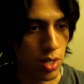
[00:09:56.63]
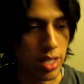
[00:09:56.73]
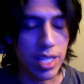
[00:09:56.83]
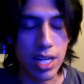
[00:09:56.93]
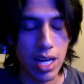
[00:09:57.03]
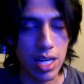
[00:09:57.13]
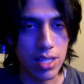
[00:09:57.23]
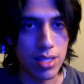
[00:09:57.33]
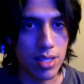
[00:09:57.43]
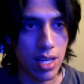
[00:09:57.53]

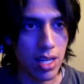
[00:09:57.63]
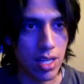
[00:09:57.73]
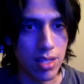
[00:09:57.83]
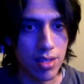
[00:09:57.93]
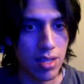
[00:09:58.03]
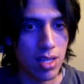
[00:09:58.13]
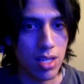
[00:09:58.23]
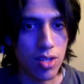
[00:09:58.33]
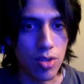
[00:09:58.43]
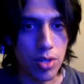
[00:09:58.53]
kind, and
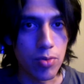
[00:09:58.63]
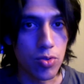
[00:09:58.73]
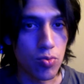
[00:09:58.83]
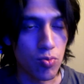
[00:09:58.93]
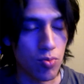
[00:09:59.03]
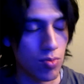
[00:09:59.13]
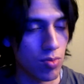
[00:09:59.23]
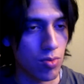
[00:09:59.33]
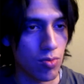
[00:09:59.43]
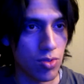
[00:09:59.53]
you know, he was
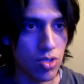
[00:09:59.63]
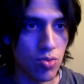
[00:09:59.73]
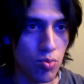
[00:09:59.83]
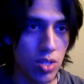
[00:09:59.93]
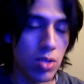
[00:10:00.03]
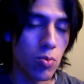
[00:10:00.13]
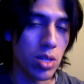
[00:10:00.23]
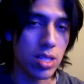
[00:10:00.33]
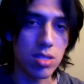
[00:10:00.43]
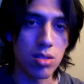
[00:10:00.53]
just really
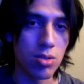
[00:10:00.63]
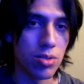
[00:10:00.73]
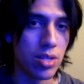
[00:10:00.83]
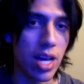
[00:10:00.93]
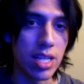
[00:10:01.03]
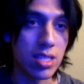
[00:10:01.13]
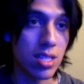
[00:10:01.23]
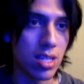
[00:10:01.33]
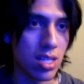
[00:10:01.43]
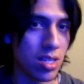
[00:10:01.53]
willing to learn
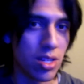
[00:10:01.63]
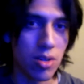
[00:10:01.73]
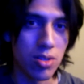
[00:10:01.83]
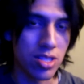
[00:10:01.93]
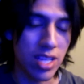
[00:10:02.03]
anything, you know, and just